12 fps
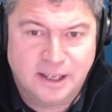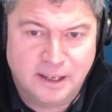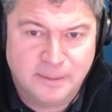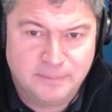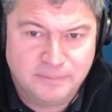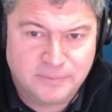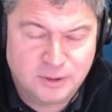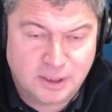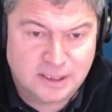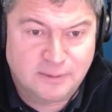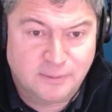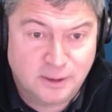
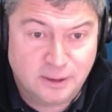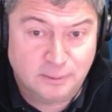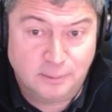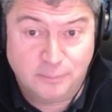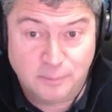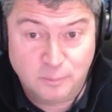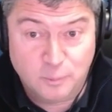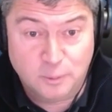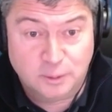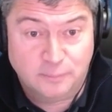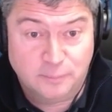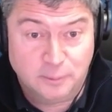transferal from
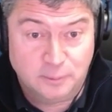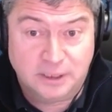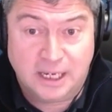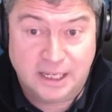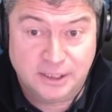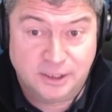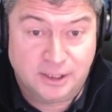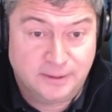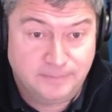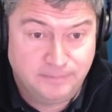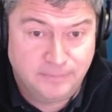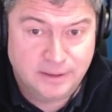waterfall to agile?